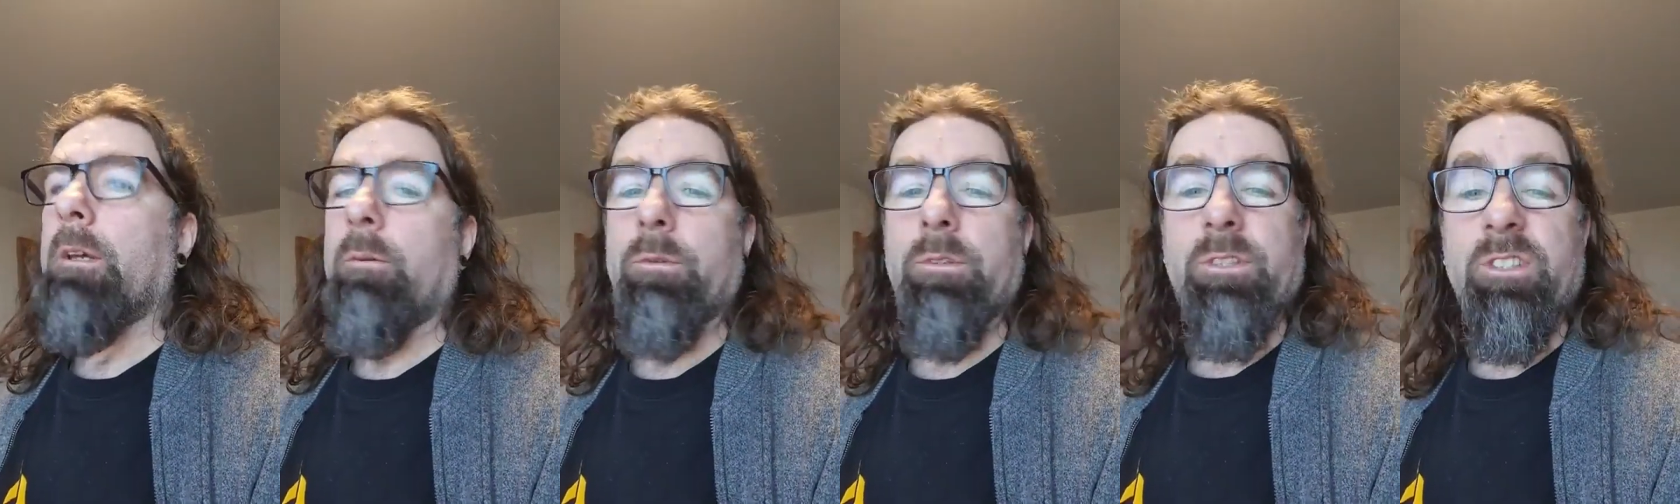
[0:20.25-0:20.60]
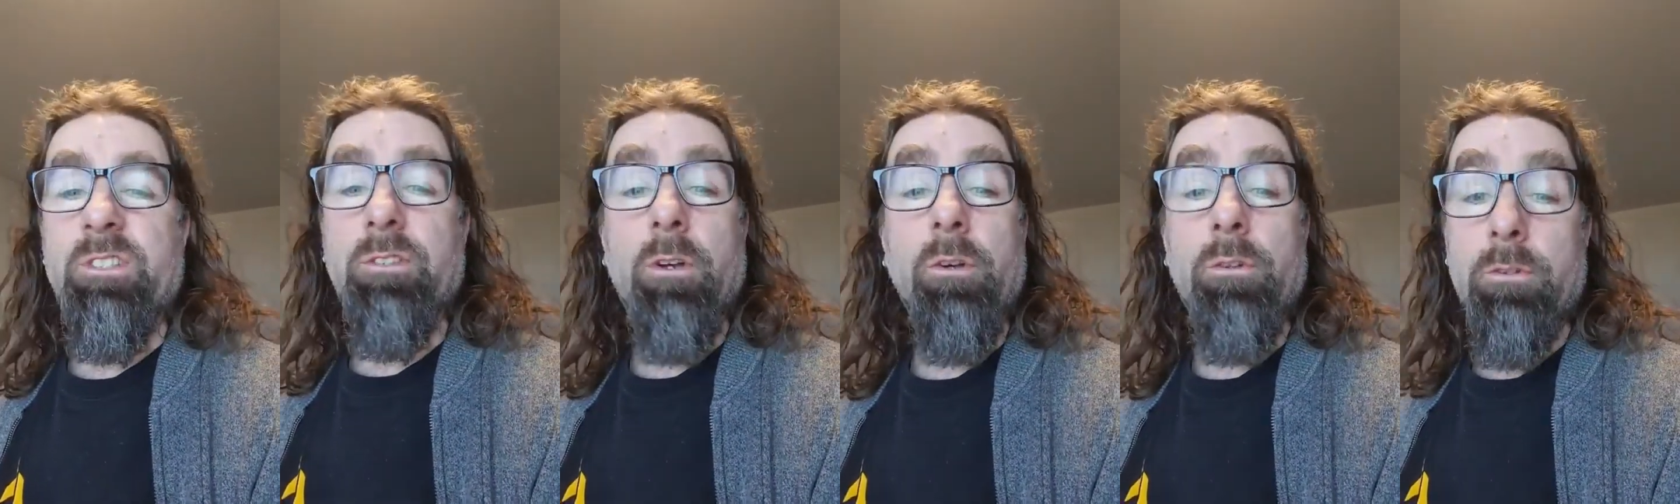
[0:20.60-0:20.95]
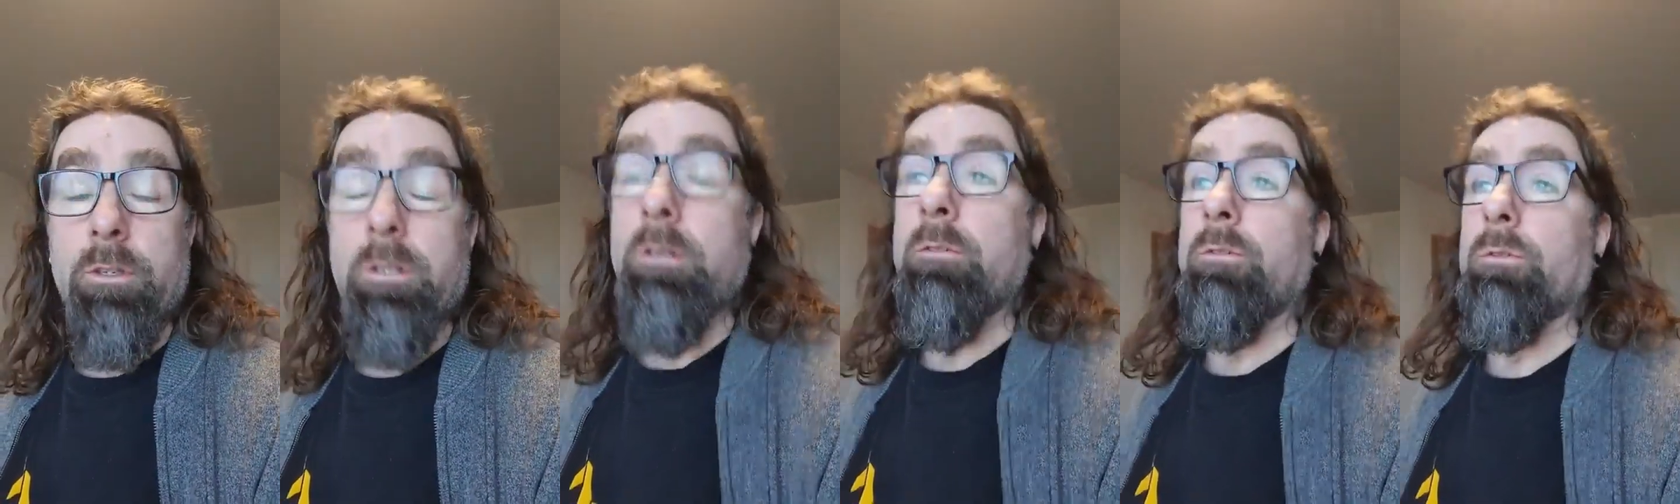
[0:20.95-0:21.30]
which is
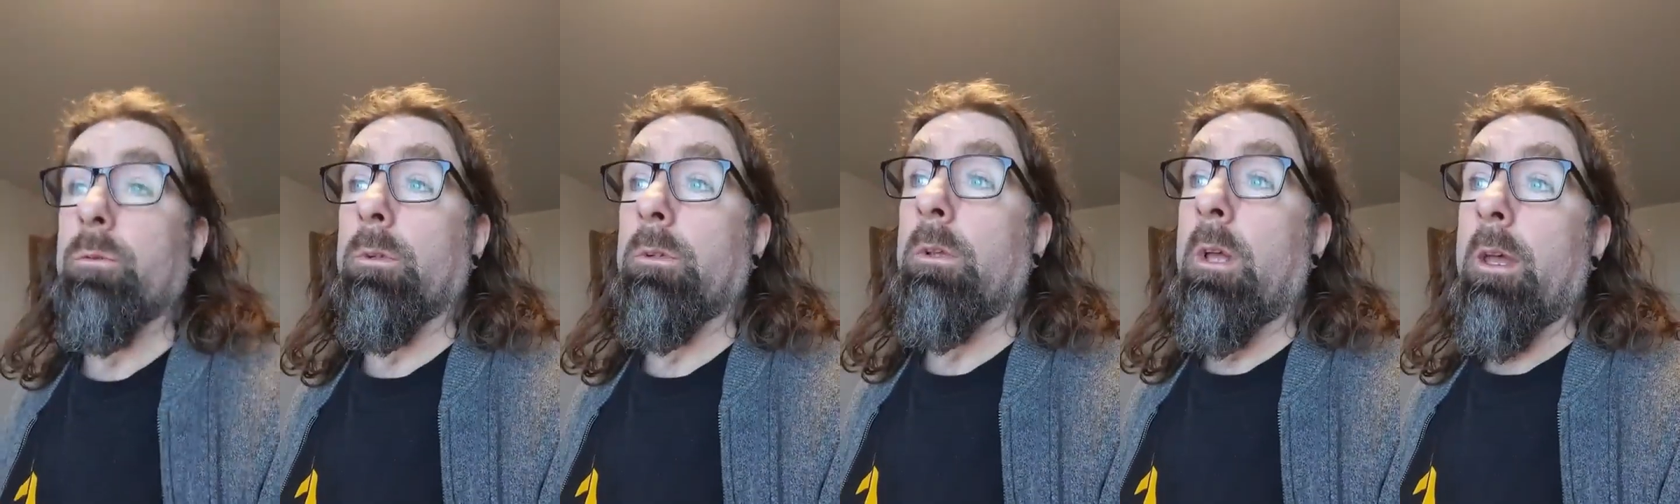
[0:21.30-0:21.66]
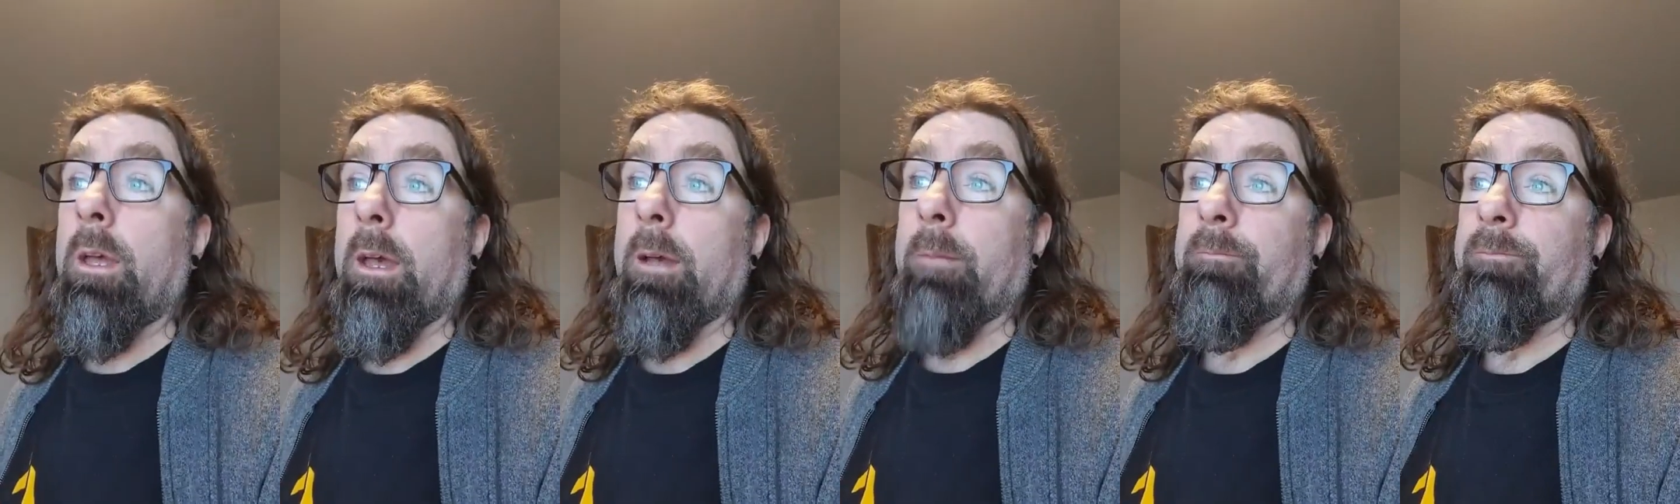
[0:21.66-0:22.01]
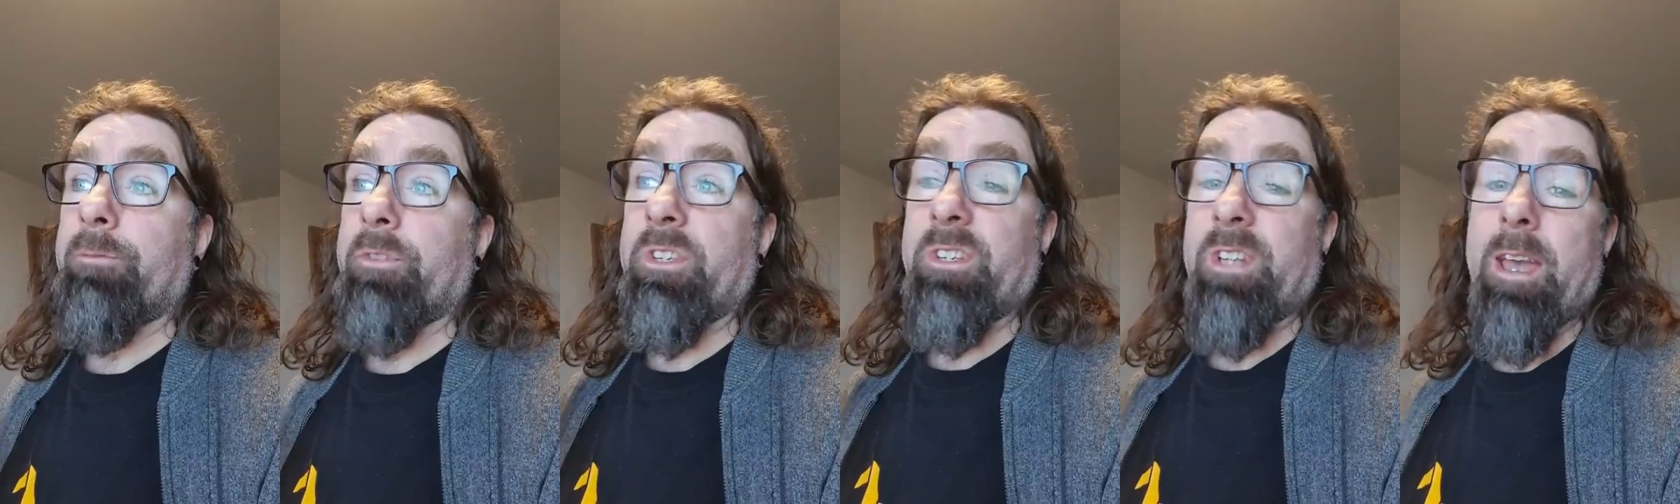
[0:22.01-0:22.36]
unusual.
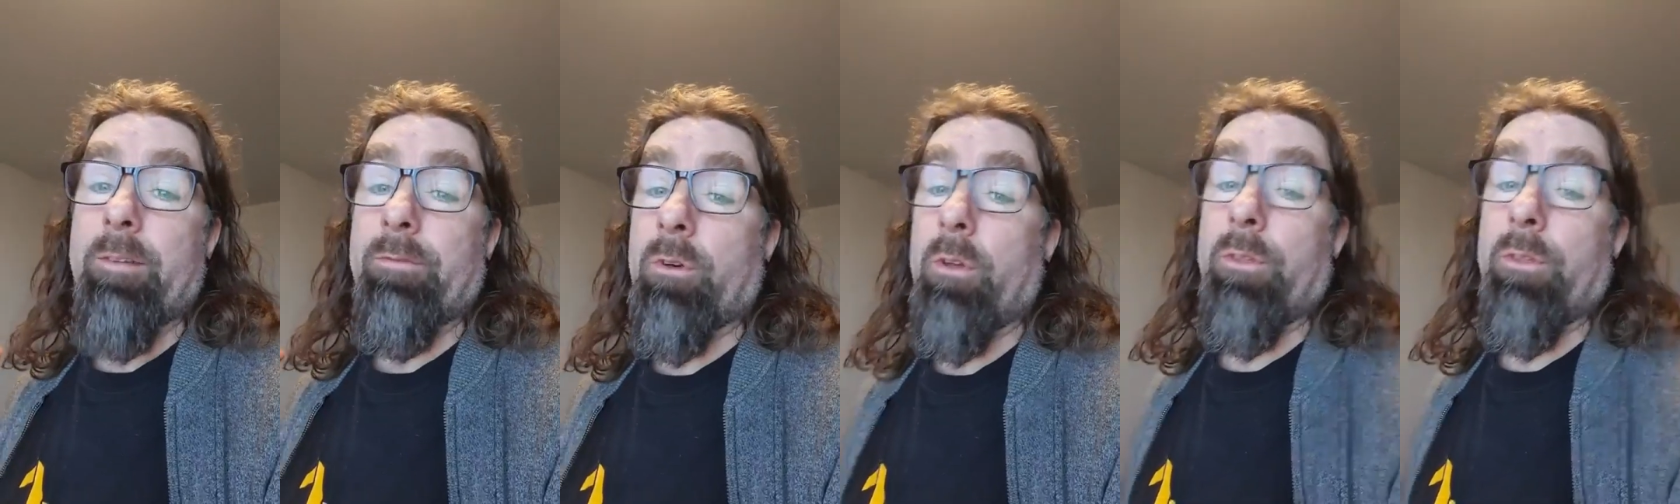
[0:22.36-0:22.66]
Today I've